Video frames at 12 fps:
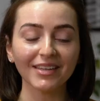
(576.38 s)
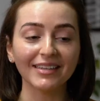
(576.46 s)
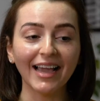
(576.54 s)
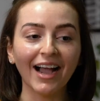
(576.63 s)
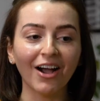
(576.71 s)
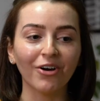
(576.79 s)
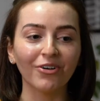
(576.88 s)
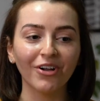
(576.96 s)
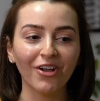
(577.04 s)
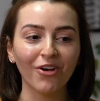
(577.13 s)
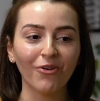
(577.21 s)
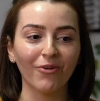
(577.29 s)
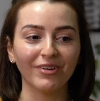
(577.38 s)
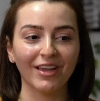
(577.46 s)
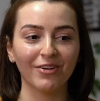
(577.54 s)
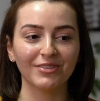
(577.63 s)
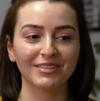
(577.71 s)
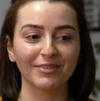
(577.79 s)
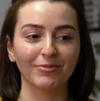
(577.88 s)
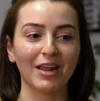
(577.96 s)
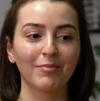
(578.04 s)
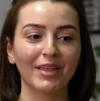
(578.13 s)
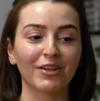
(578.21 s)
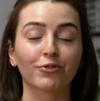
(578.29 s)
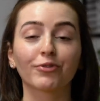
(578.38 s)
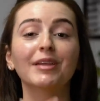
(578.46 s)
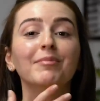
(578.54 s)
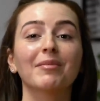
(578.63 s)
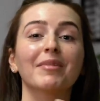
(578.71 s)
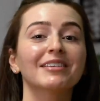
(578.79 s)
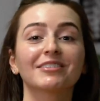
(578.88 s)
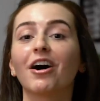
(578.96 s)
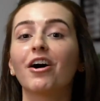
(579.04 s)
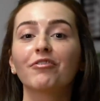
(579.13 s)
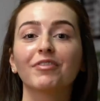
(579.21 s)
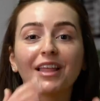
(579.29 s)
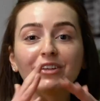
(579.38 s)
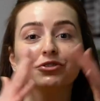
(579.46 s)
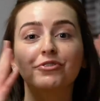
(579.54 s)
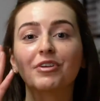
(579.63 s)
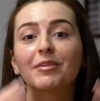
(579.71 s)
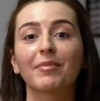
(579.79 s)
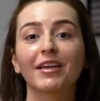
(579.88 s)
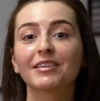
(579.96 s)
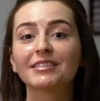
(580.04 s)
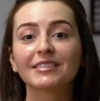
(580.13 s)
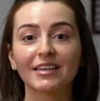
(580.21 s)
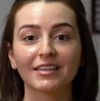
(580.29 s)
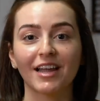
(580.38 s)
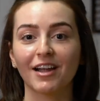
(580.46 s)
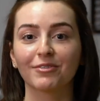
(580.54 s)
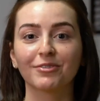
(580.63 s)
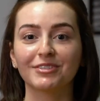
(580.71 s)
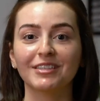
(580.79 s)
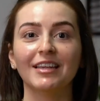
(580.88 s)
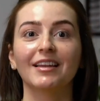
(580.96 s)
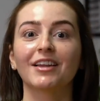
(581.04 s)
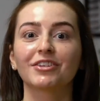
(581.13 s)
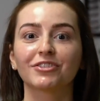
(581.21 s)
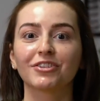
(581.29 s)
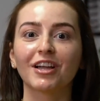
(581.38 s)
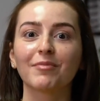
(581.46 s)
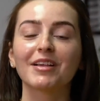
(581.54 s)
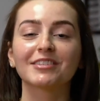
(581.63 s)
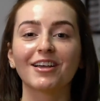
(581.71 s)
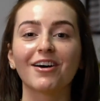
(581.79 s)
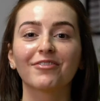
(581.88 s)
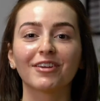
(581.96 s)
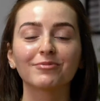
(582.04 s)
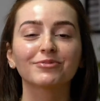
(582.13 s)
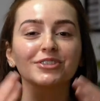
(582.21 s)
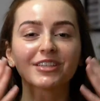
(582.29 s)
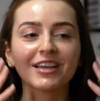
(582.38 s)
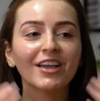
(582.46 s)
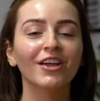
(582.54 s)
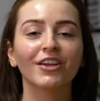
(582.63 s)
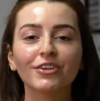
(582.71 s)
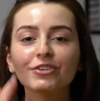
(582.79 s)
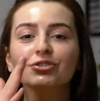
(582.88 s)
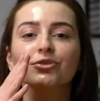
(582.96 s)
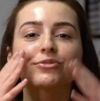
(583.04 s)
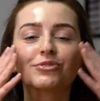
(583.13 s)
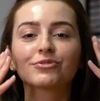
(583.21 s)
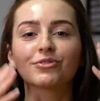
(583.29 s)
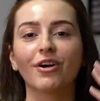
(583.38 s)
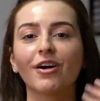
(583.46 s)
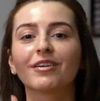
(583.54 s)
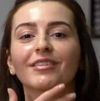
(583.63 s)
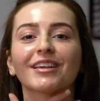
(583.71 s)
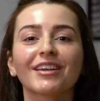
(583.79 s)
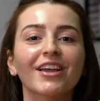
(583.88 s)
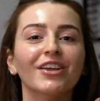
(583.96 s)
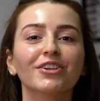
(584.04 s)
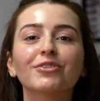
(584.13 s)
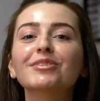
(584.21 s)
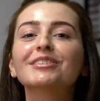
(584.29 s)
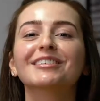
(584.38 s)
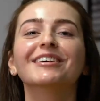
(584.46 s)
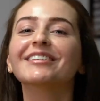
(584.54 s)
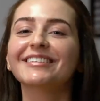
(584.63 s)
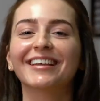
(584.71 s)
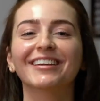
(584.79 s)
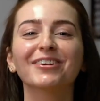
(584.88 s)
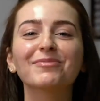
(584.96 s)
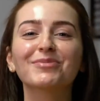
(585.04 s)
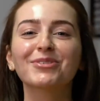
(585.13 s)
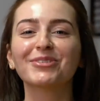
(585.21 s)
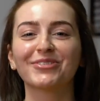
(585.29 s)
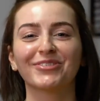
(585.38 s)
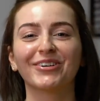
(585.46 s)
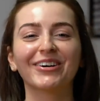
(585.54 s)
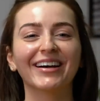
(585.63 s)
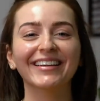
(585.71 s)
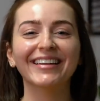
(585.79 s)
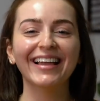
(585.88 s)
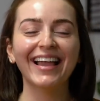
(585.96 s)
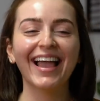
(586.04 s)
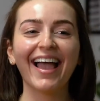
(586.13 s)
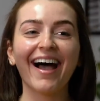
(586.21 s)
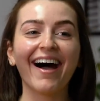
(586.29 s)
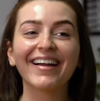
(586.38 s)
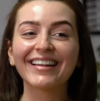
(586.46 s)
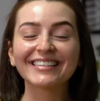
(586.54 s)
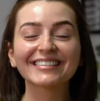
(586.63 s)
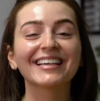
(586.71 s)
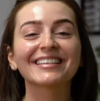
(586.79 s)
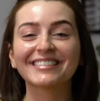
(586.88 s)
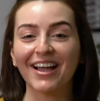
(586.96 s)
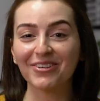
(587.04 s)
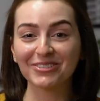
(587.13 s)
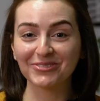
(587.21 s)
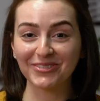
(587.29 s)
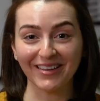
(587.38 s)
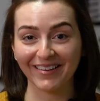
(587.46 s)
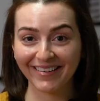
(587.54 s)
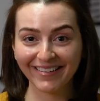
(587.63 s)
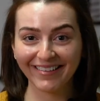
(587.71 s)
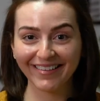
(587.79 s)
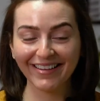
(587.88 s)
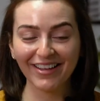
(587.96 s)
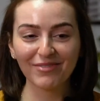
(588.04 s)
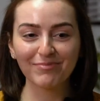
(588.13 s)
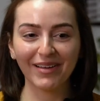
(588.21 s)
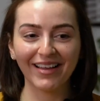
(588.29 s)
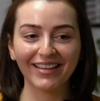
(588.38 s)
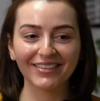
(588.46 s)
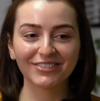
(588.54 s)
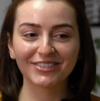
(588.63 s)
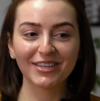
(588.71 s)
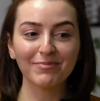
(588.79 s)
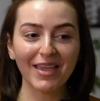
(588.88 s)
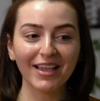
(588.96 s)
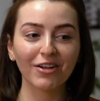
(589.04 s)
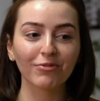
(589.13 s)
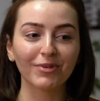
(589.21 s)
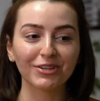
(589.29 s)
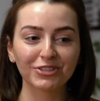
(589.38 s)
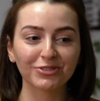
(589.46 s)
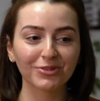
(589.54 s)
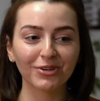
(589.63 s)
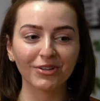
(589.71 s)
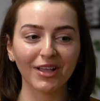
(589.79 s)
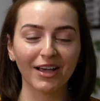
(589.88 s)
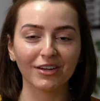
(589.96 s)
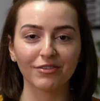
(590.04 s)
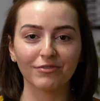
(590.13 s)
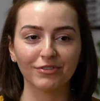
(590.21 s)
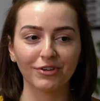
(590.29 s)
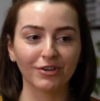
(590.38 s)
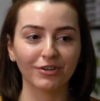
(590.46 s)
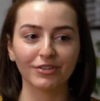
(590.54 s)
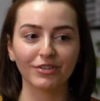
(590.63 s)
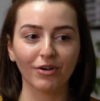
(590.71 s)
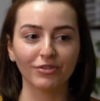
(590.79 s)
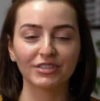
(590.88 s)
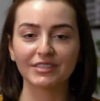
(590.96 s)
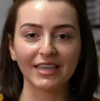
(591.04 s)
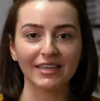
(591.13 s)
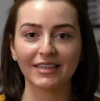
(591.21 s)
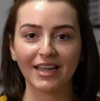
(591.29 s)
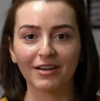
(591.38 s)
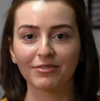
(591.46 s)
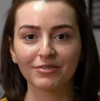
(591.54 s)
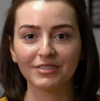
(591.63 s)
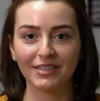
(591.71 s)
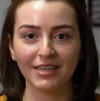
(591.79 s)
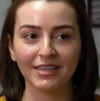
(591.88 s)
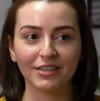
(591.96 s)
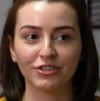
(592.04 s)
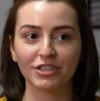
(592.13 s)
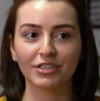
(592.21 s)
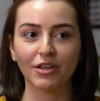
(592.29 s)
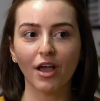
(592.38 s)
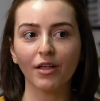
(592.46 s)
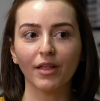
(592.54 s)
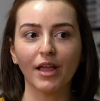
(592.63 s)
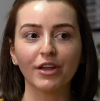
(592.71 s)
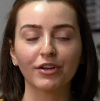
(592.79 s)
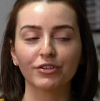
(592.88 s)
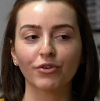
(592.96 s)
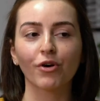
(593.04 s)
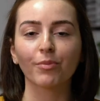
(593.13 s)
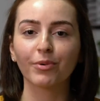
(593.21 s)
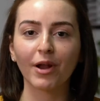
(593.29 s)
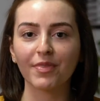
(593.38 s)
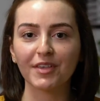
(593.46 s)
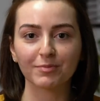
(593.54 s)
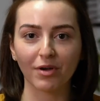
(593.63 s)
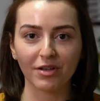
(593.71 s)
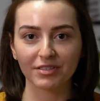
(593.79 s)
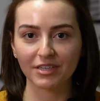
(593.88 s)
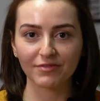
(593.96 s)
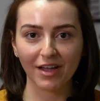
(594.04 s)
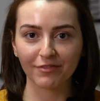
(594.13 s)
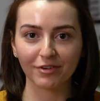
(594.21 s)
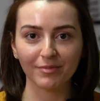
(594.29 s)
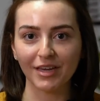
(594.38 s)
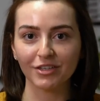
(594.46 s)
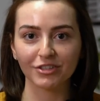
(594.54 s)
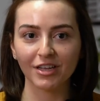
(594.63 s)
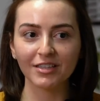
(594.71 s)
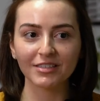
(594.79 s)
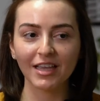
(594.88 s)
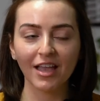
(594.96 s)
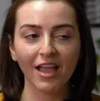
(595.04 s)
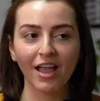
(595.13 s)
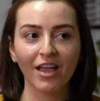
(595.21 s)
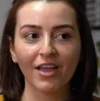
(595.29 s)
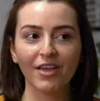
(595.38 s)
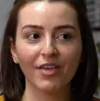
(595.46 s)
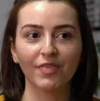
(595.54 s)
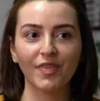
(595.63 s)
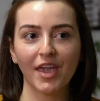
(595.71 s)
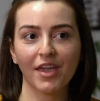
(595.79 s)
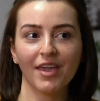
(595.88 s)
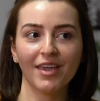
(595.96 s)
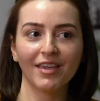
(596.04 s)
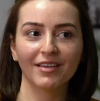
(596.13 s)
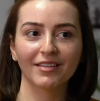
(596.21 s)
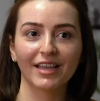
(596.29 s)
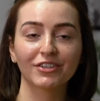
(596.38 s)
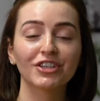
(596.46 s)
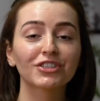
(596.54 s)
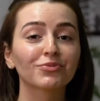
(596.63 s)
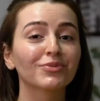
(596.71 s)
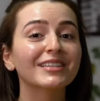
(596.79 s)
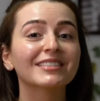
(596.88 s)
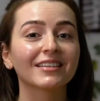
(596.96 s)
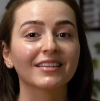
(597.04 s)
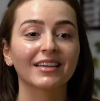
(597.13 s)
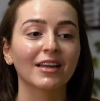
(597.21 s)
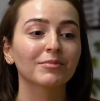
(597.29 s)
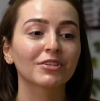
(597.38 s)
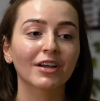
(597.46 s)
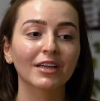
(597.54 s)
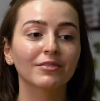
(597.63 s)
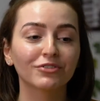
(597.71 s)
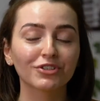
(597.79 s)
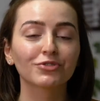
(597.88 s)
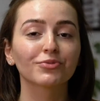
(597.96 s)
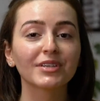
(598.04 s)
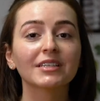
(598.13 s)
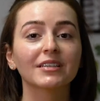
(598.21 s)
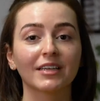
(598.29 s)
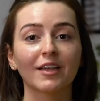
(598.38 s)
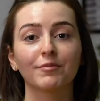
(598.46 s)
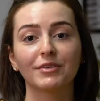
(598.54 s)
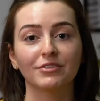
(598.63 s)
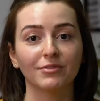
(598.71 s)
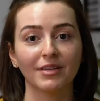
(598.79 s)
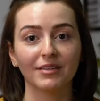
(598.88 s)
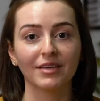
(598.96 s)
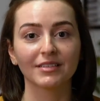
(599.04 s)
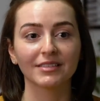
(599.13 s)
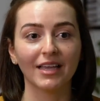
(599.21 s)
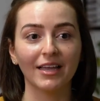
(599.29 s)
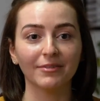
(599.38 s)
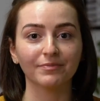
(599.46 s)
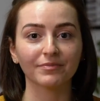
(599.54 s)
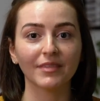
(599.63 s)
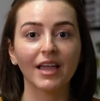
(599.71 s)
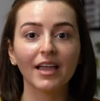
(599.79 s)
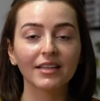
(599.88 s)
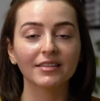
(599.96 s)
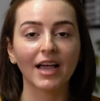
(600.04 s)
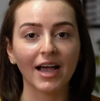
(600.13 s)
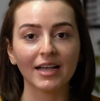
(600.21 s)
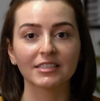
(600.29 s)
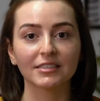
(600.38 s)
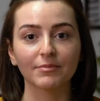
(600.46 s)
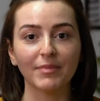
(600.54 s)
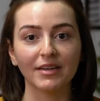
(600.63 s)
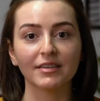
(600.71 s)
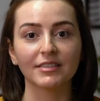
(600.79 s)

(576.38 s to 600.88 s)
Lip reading: Now, when I'm like creaming myself and like doing my skincare routine, I just look at myself and I'm just like, you're so strong, like you're resilient, you're beautiful. And honestly, it sounds weird, but to make a ritual out of your skincare routine and just incorporate these positive affirmations, they, like, just recently, and I'm talking just recently, I've been doing this, and it has made a